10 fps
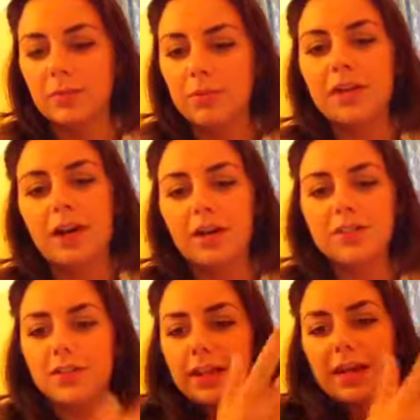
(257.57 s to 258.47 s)
yeah,
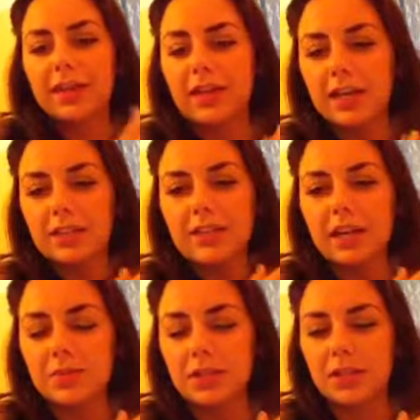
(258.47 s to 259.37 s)
also like I think I
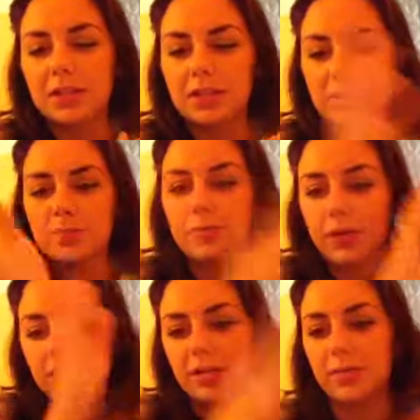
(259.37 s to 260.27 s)
talked about that
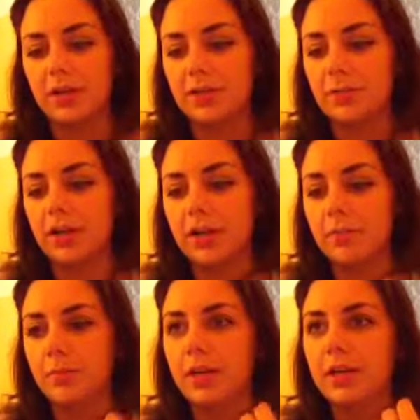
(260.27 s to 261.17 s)
when I was talking about
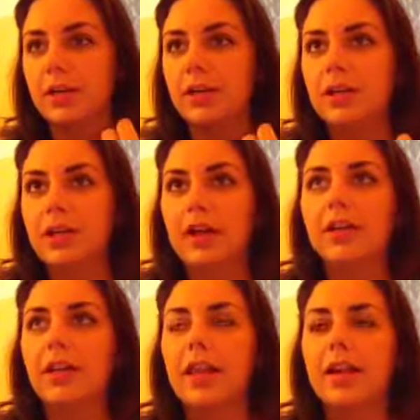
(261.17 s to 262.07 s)
exploring, but I
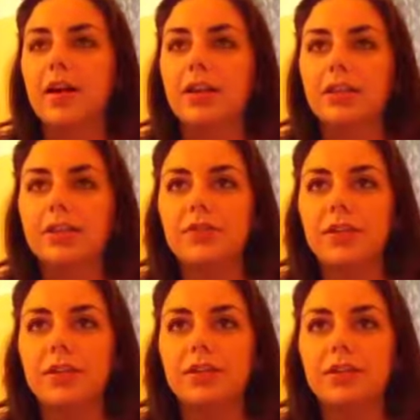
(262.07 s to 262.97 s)
really like all the
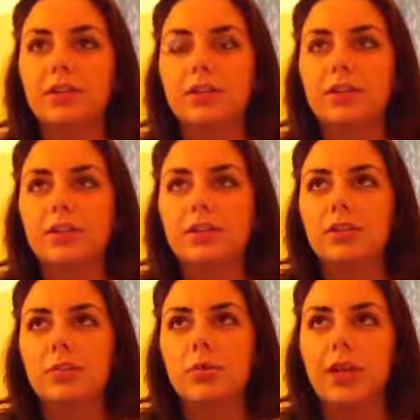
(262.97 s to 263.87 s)
different,
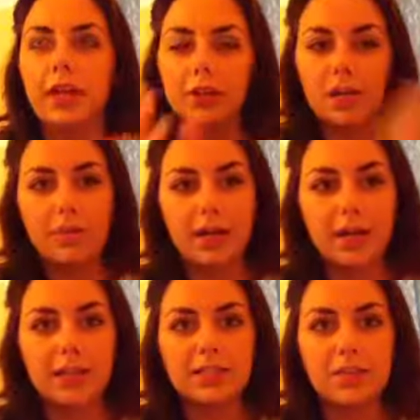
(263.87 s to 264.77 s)
we're like learning about a
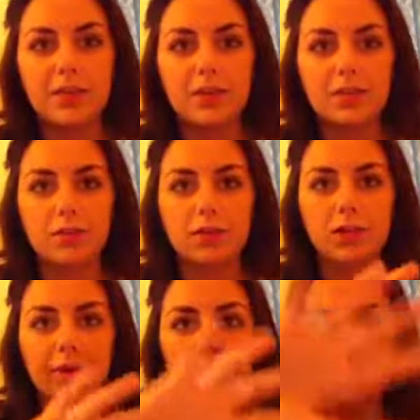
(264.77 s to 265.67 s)
concept but also learning
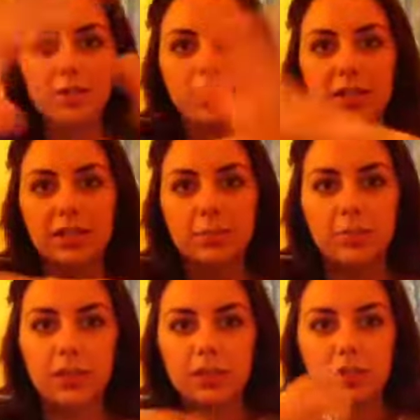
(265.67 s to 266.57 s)
about new things that we
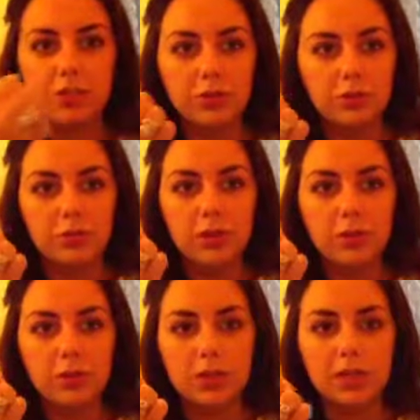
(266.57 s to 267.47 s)
can do
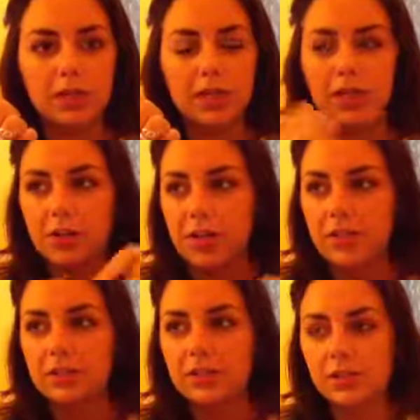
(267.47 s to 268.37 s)
with the
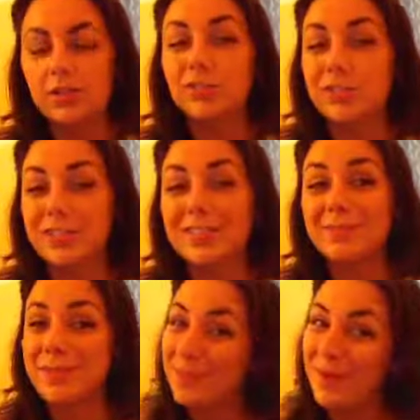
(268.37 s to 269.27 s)
internet, which is
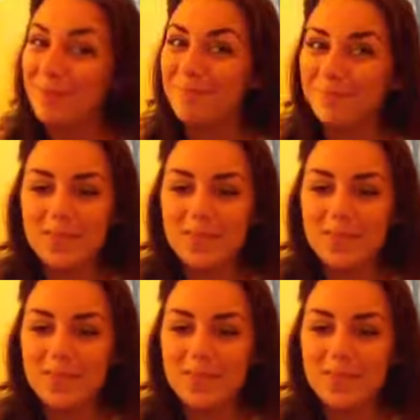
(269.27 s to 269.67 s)
pretty sweet.